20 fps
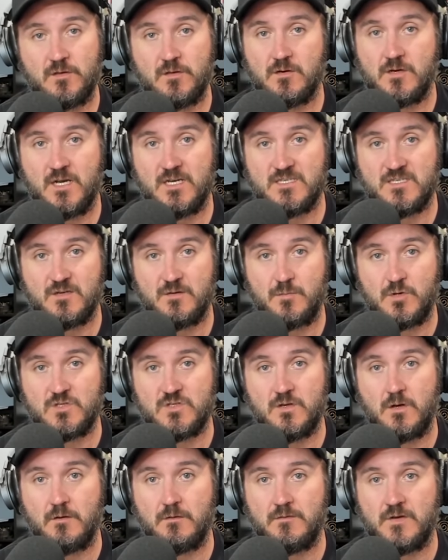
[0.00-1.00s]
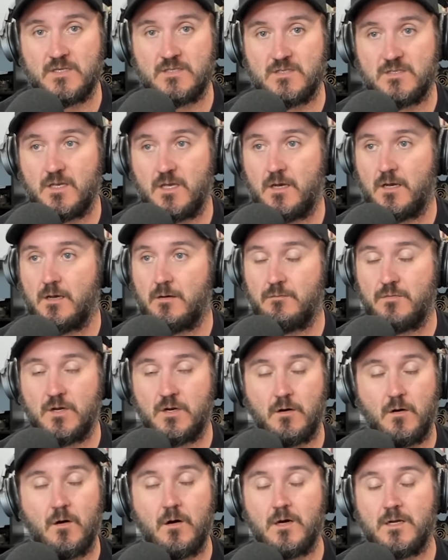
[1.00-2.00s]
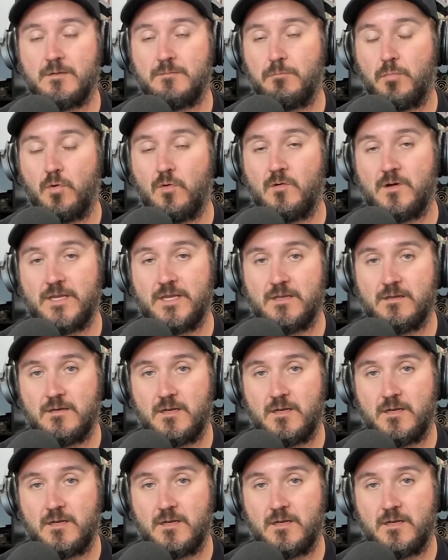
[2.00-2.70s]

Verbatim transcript: their customer service. Um, they're on point.